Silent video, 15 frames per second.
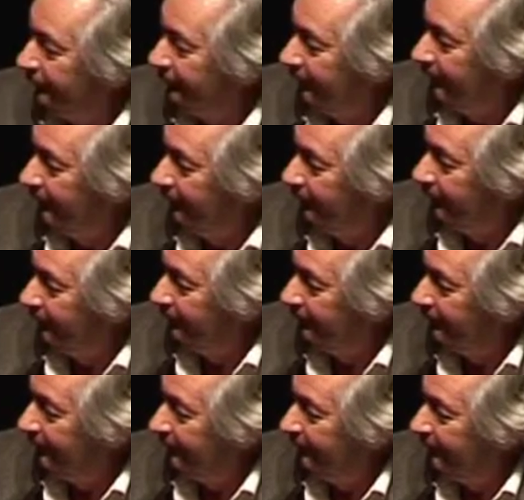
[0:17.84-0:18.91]
and the
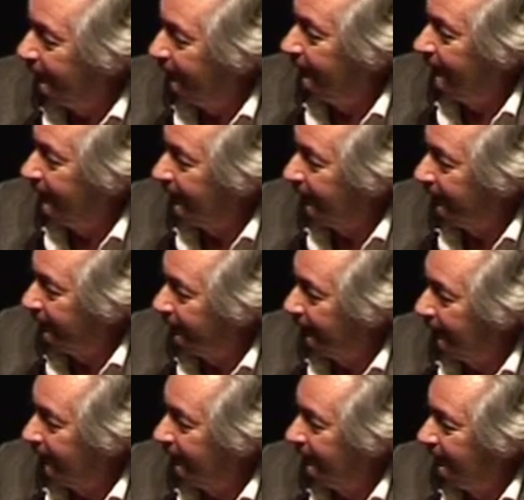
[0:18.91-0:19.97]
ABC turn the other
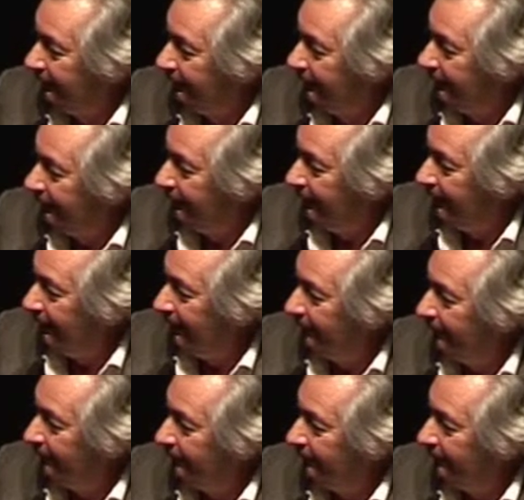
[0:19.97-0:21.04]
cheek,
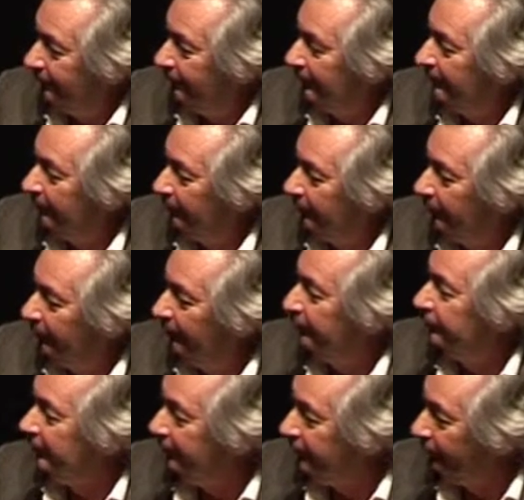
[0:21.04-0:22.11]
sort of
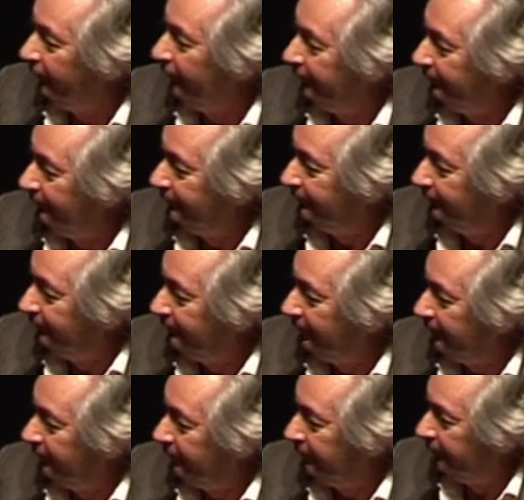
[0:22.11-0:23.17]
almost ignore that this is
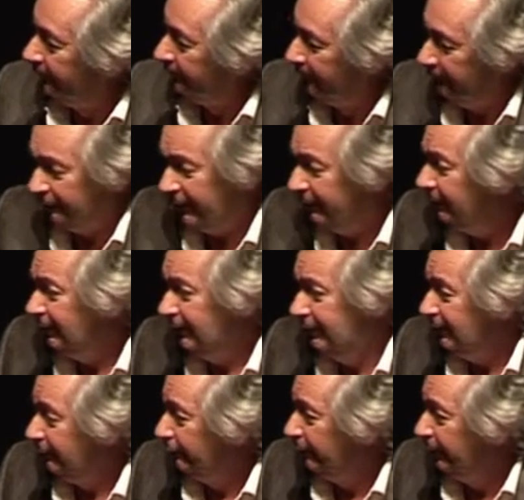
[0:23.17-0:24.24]
going on, because I think it
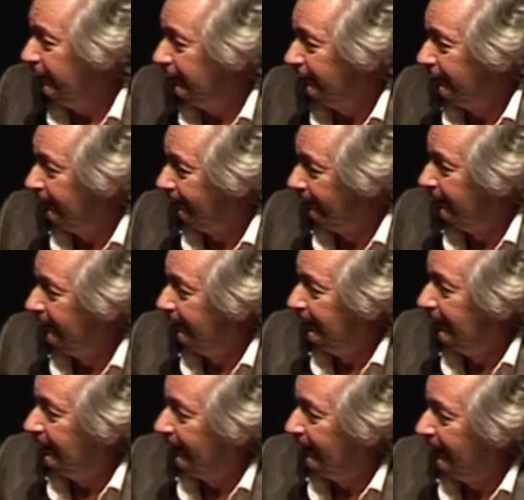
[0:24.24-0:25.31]
does weaken them
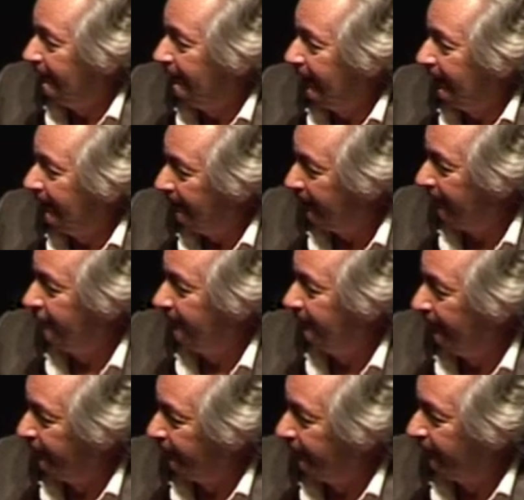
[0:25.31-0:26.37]
amongst the
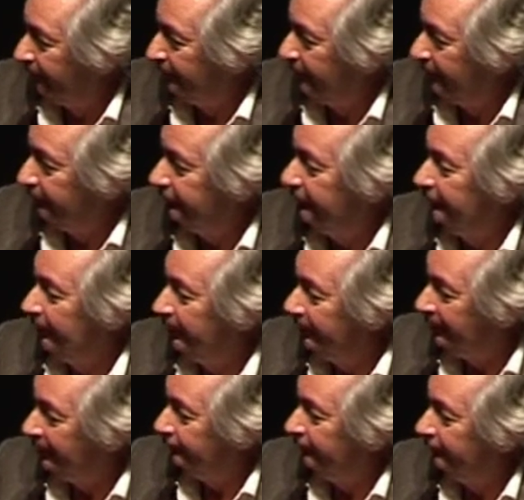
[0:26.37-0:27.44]
political class. Everyone
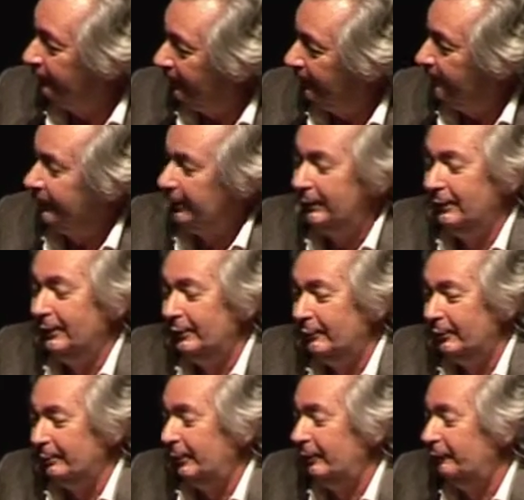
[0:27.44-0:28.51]
gets a fair... I mean,
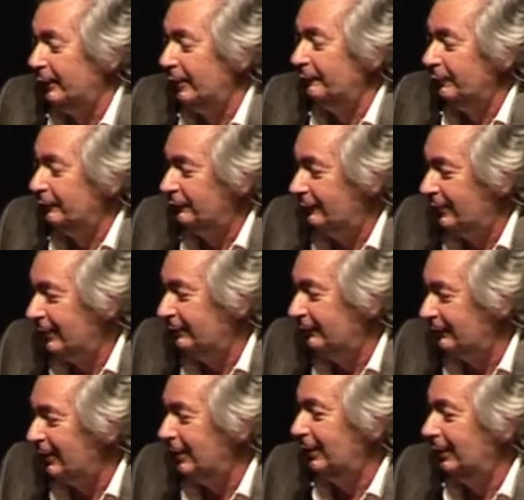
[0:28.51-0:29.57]
one of my favourite
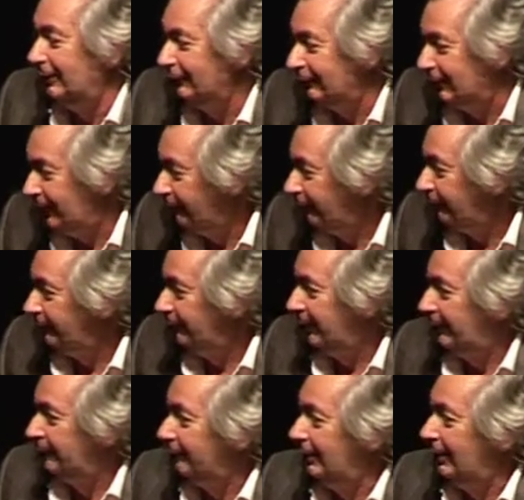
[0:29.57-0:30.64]
sayings comes from
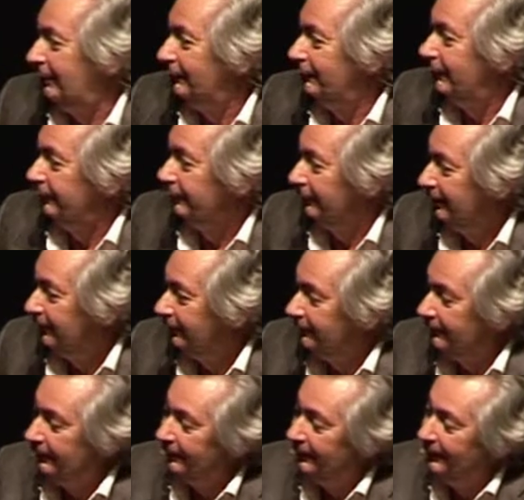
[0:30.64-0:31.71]
Alexander
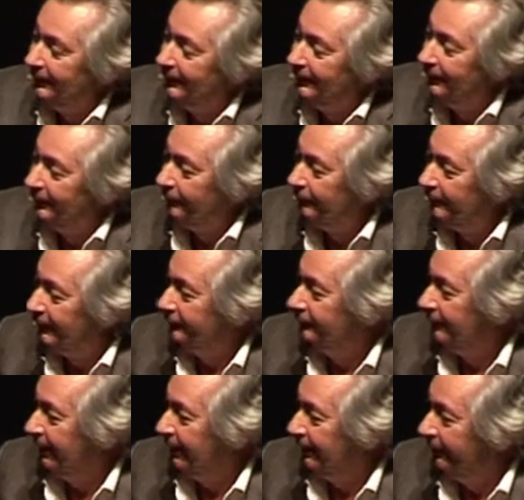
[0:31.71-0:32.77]
Solzhenitsyn, who said,
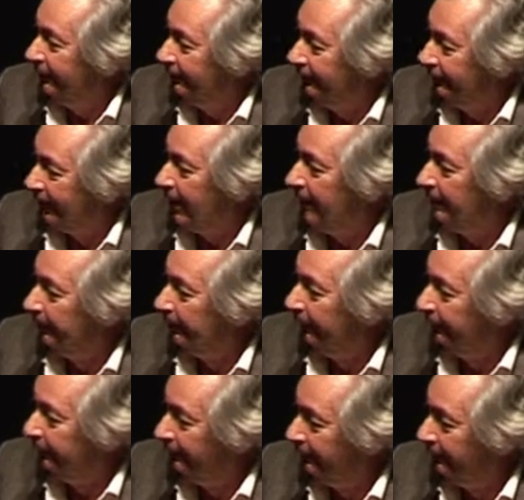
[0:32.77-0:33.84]
slander is a
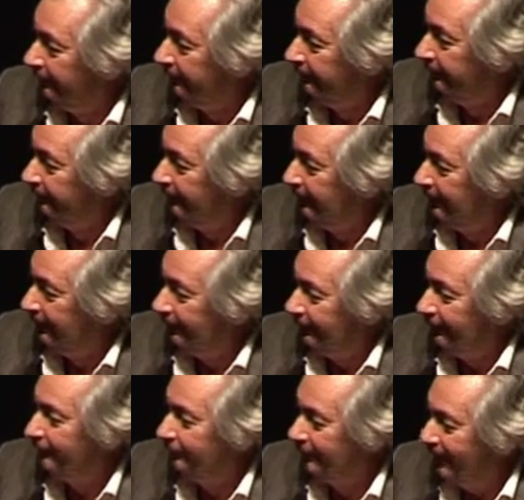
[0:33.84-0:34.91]
hummable tune.
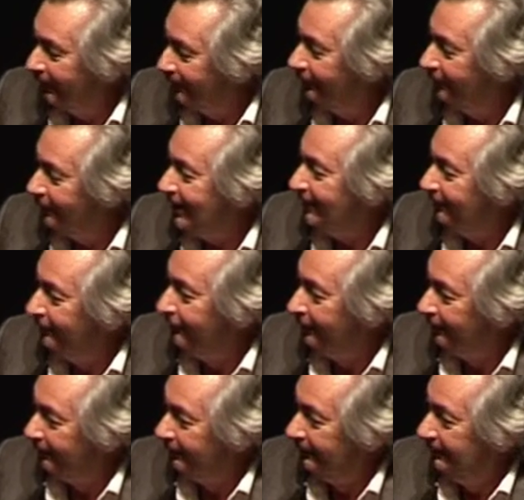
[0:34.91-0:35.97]
That slanders catch
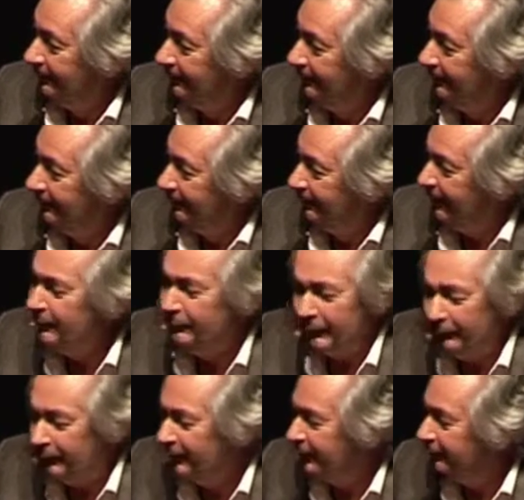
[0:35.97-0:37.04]
on. Even
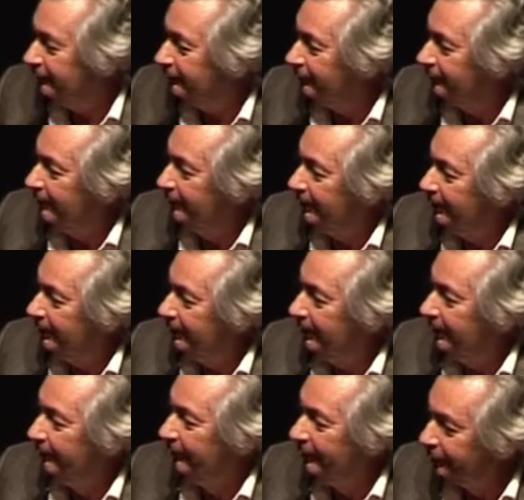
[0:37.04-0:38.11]
if you don't sort of
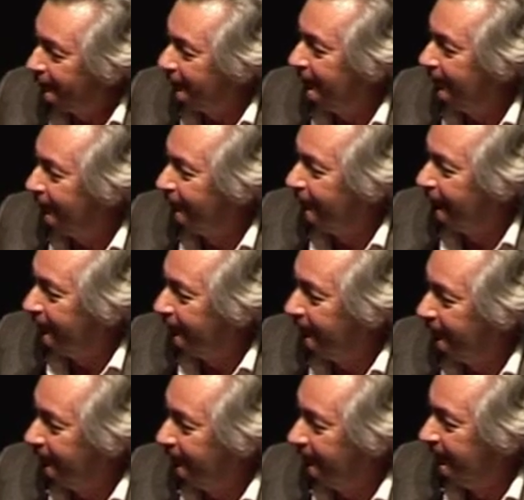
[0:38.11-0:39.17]
originally agree
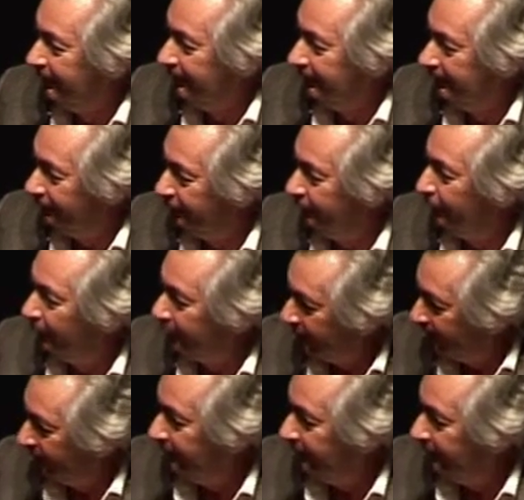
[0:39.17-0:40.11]
with them, the story